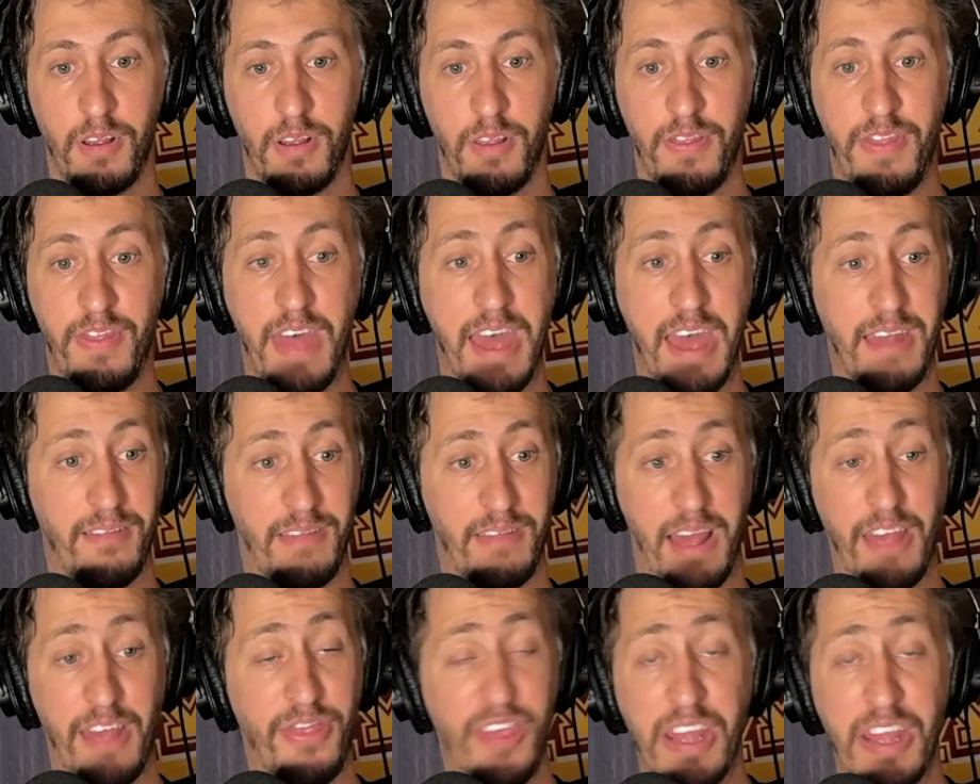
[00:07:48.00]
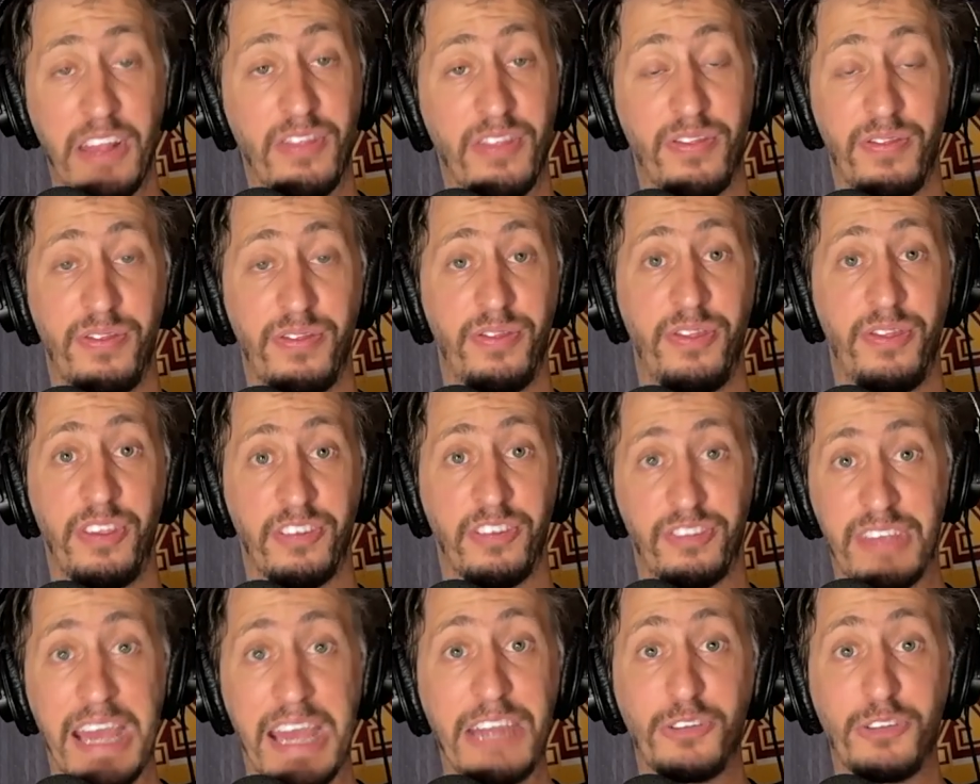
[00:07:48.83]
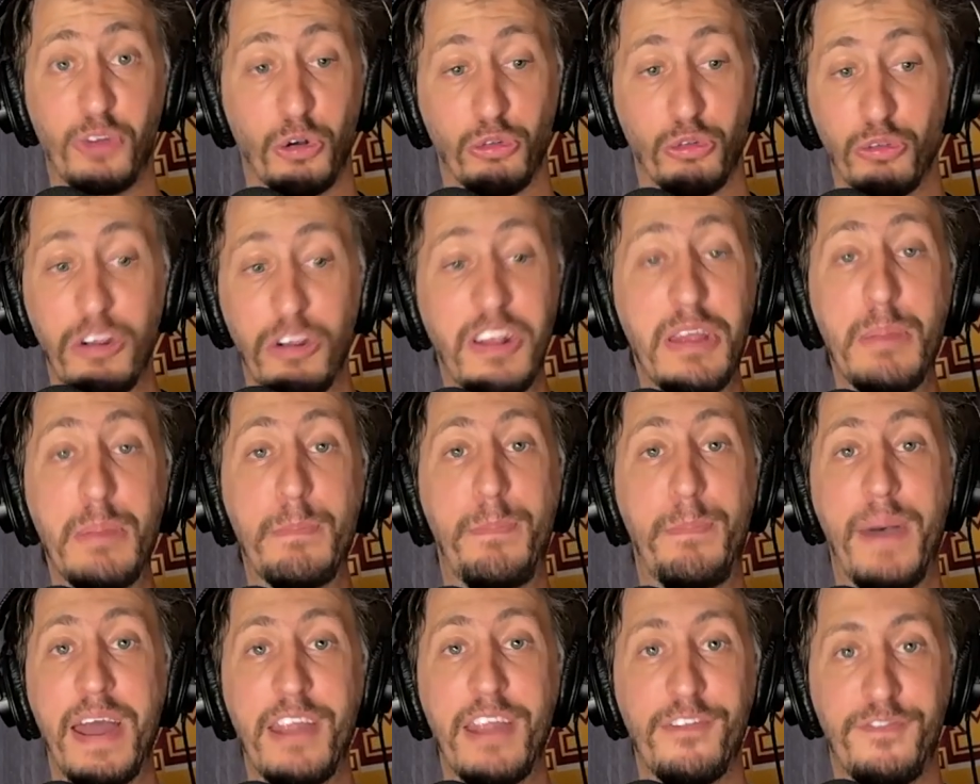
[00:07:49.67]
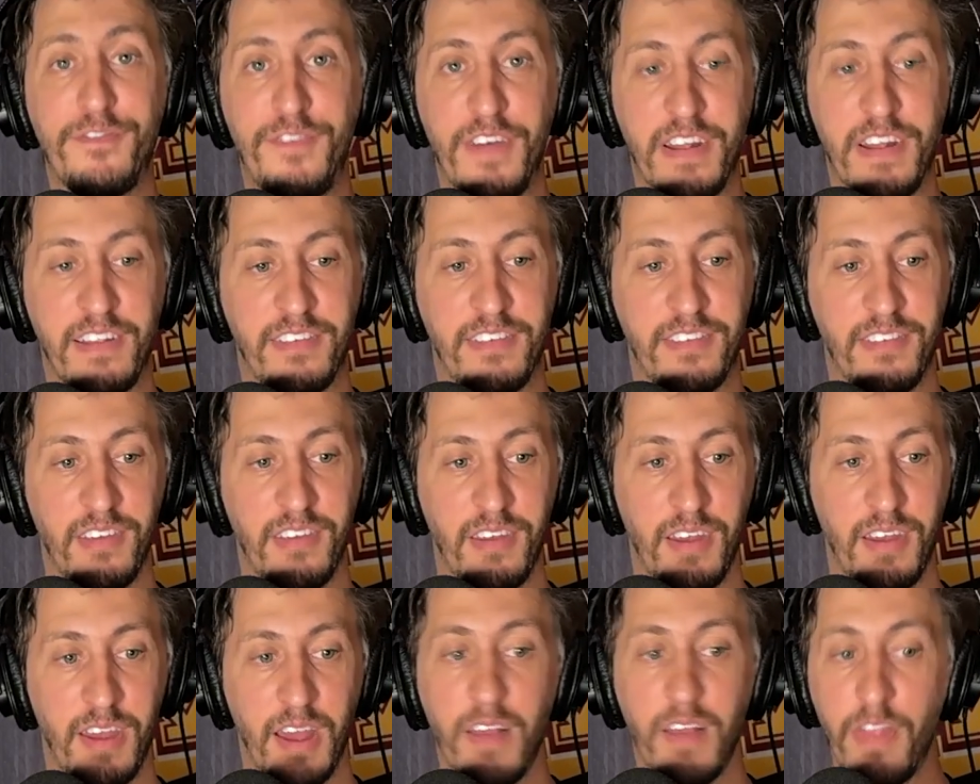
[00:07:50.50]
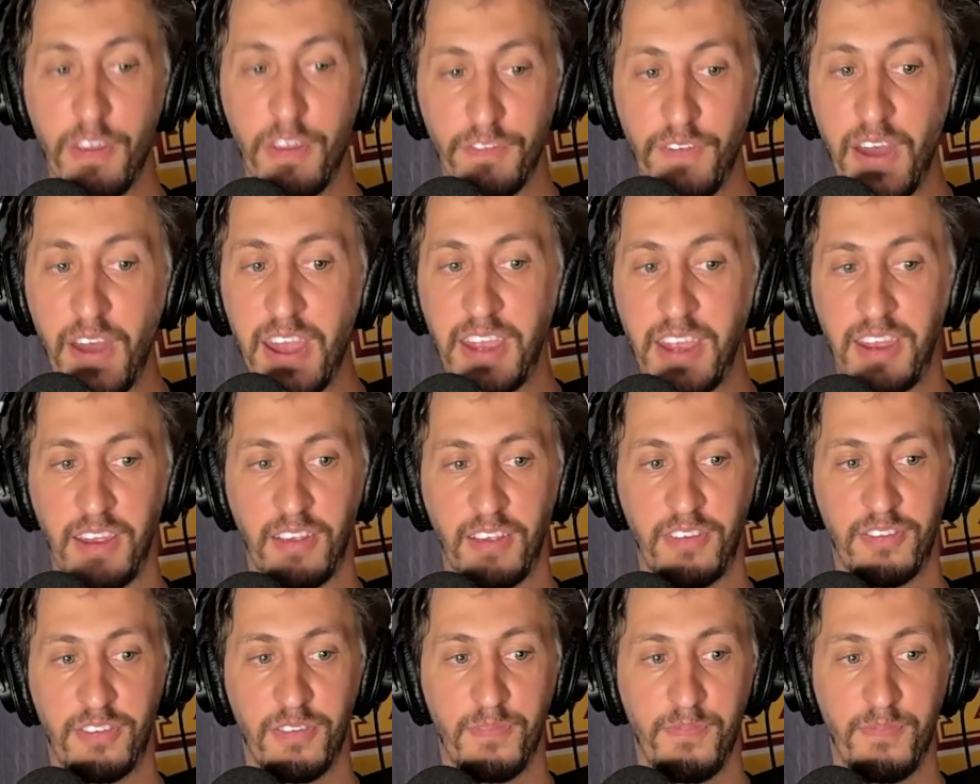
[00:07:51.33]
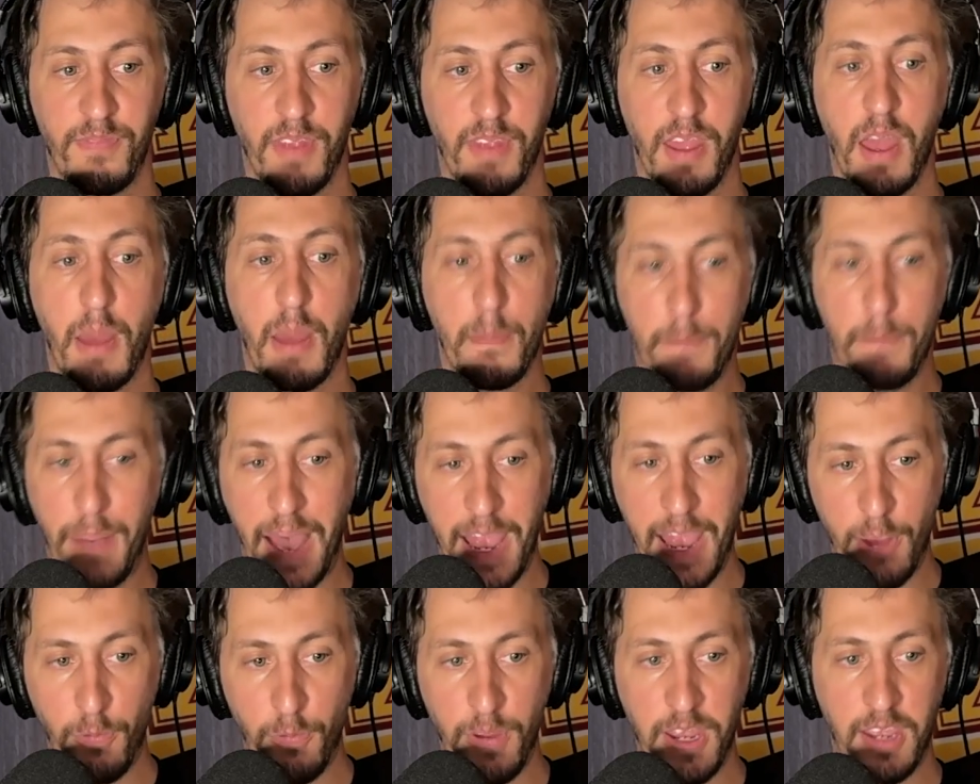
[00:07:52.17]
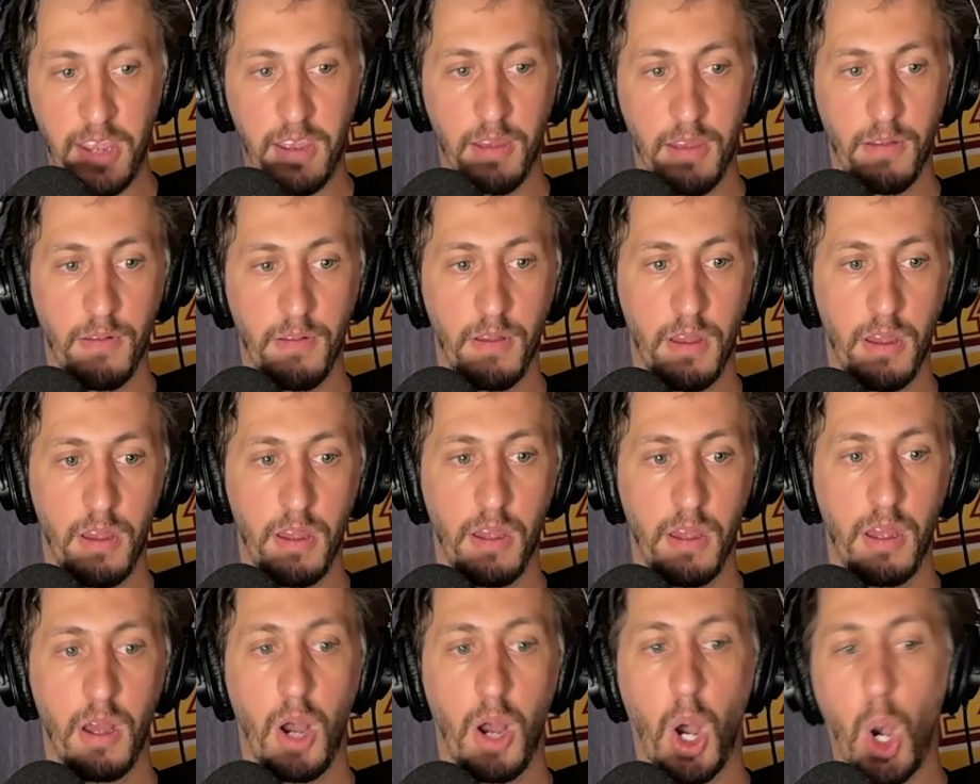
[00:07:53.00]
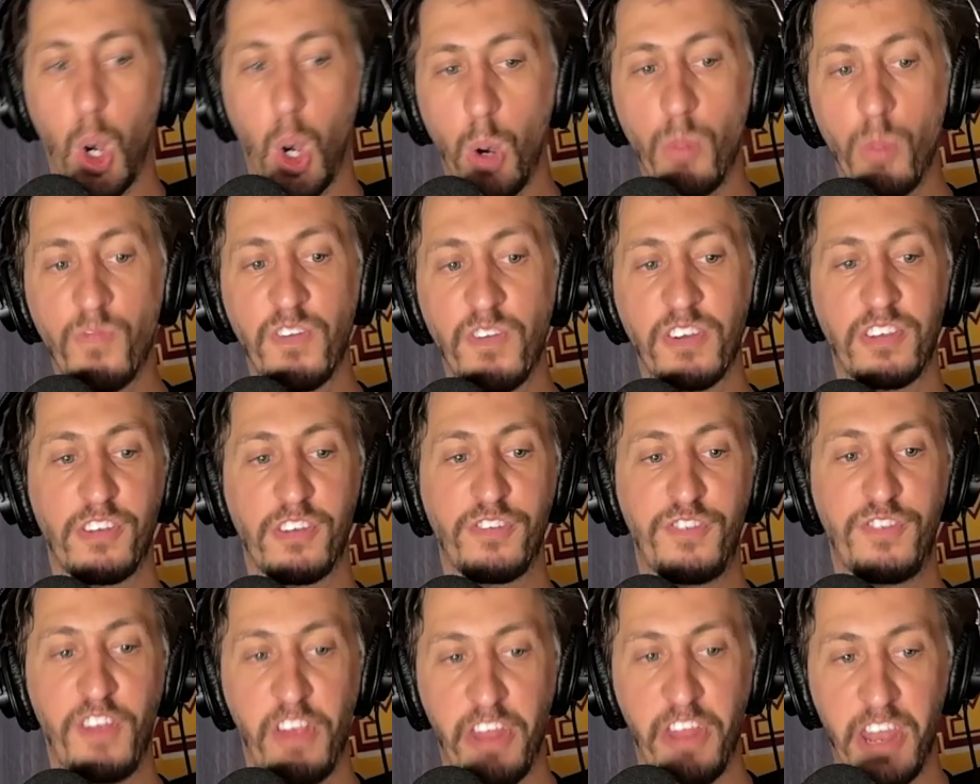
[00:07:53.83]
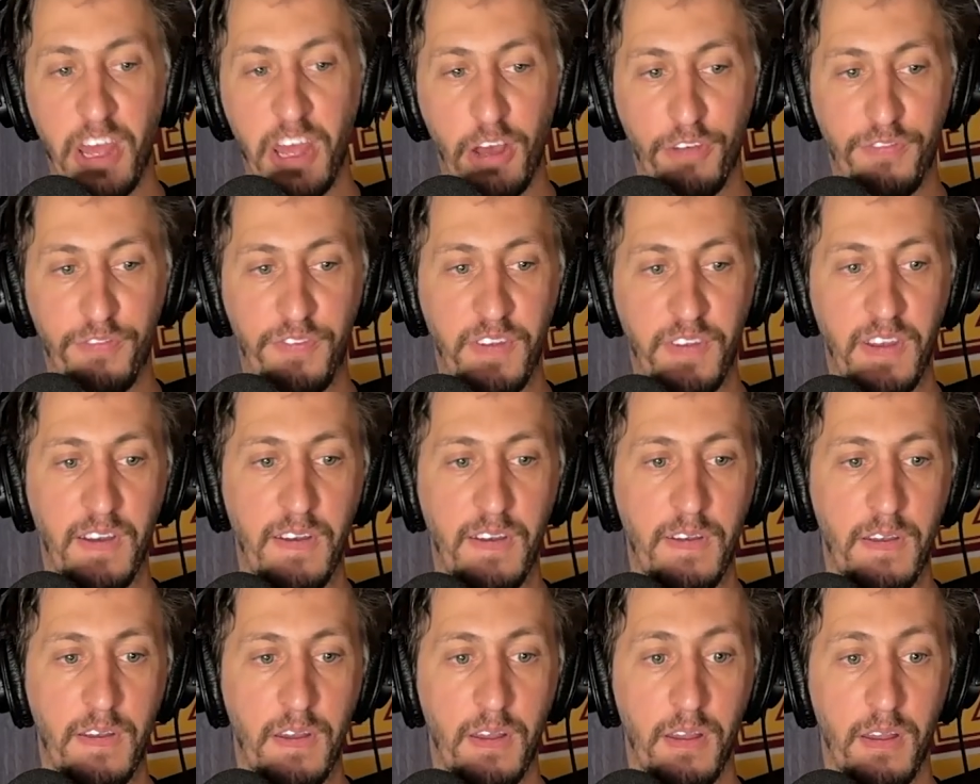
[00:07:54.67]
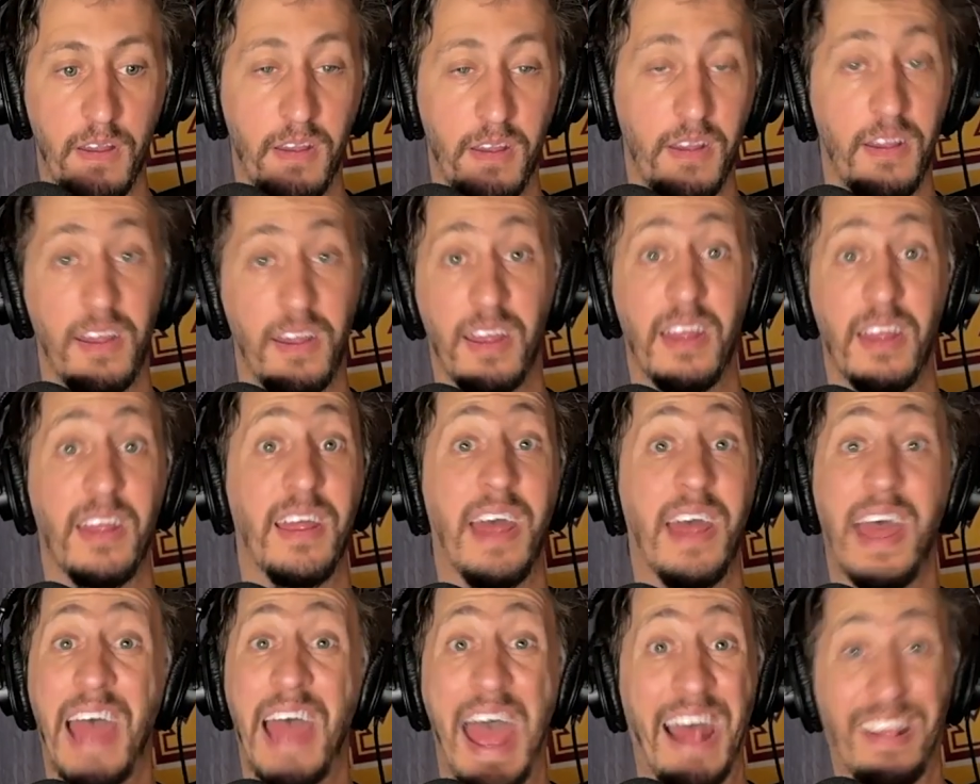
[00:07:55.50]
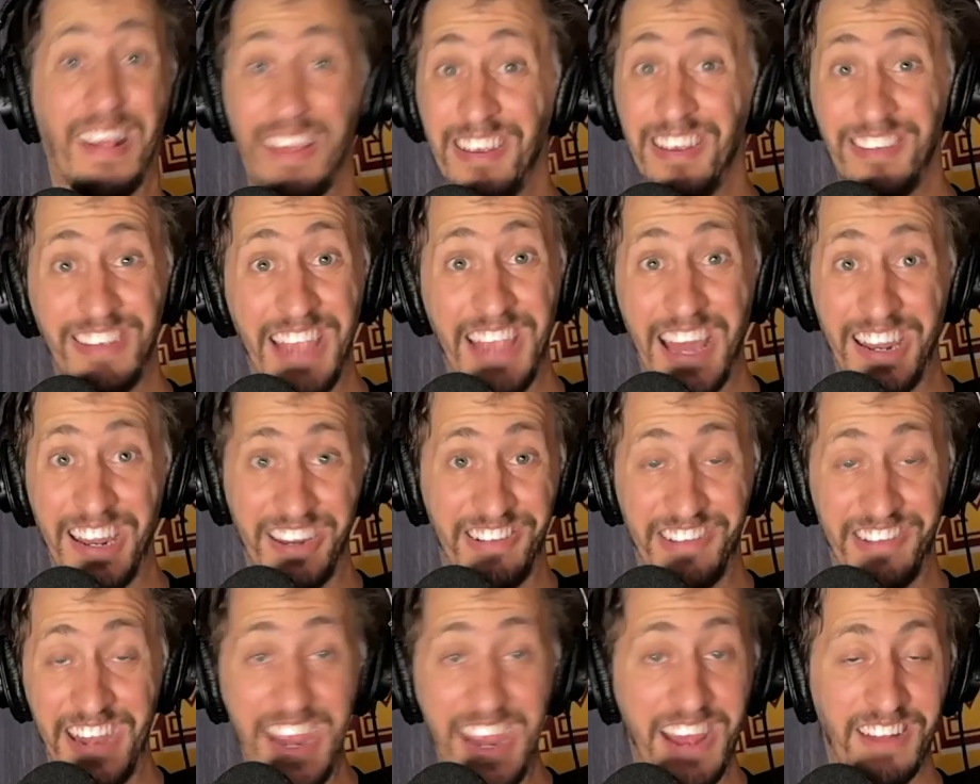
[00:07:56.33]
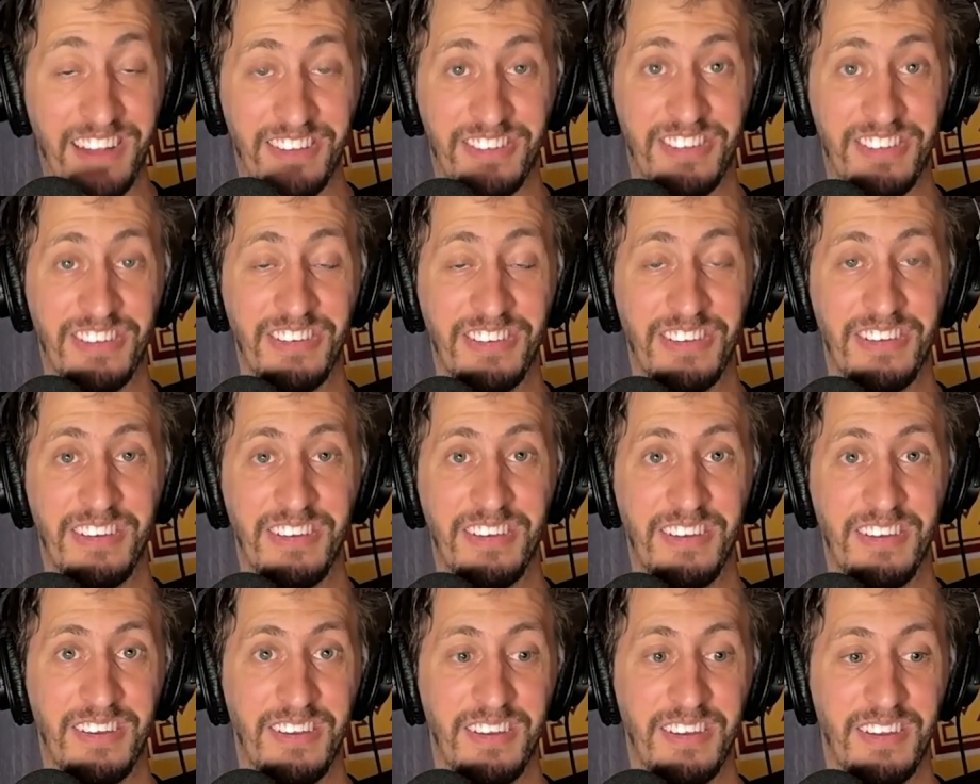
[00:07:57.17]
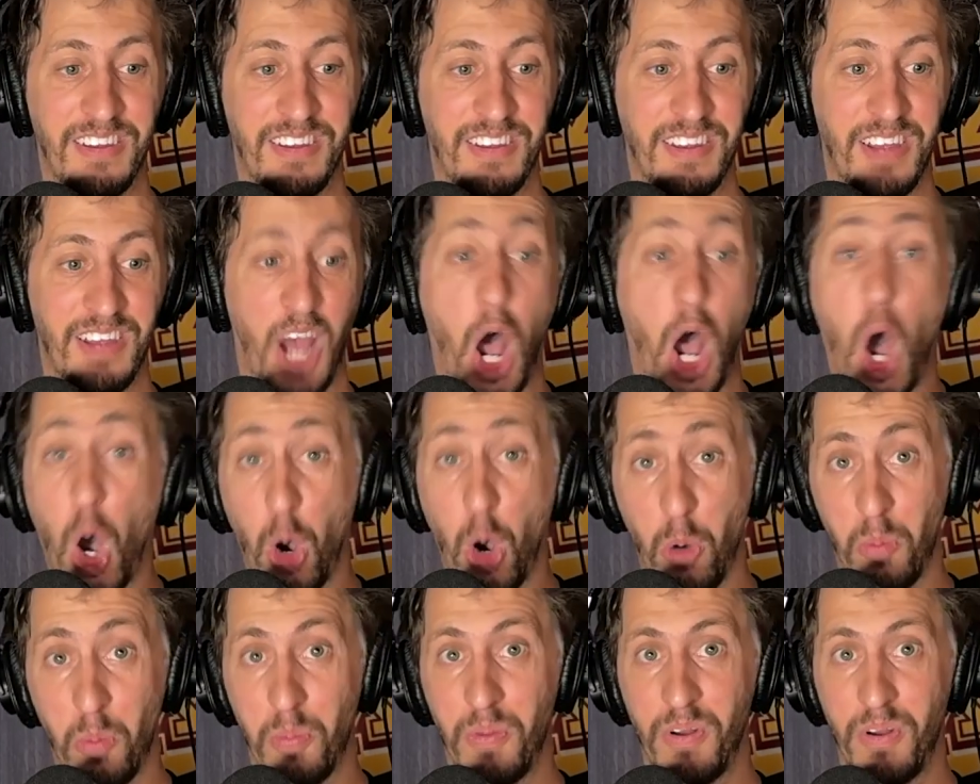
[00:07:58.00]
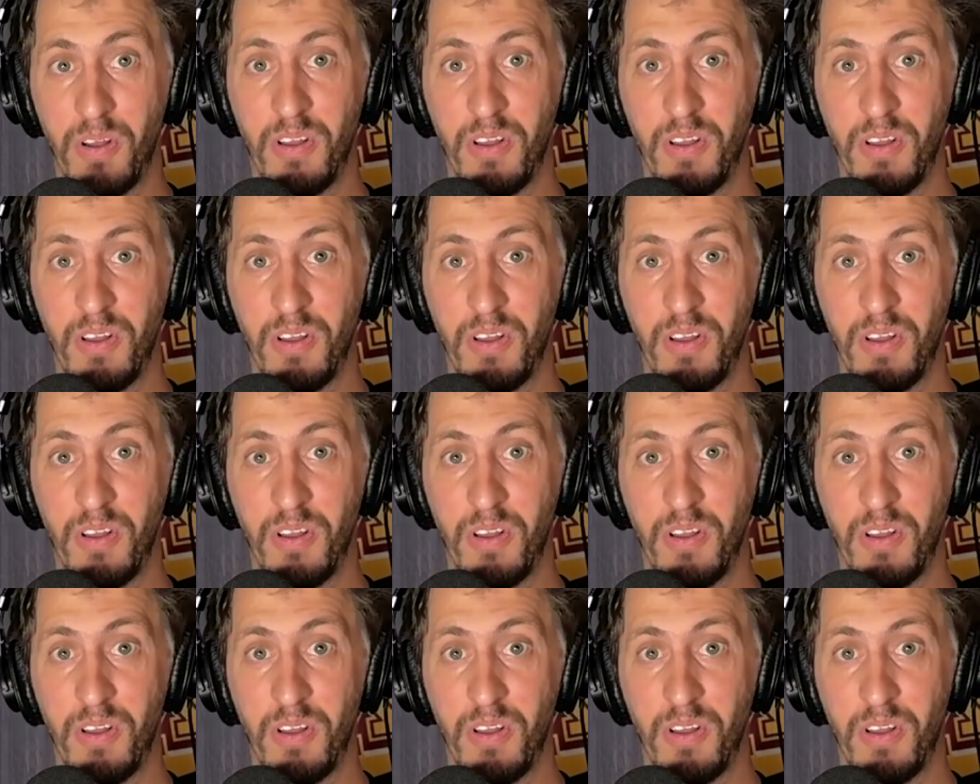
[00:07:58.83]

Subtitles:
That I think the schedule really benefits the Vikings. Bye week, home versus Philadelphia, at least got a chance. Home.